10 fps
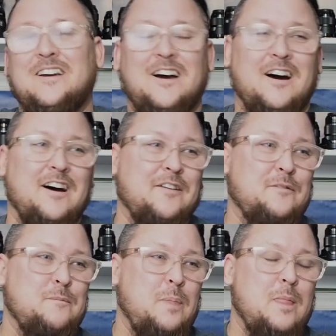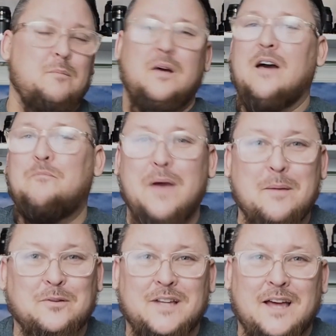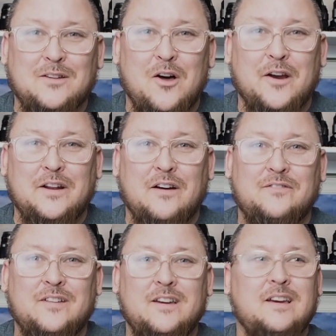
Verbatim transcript: I've babbled on long enough.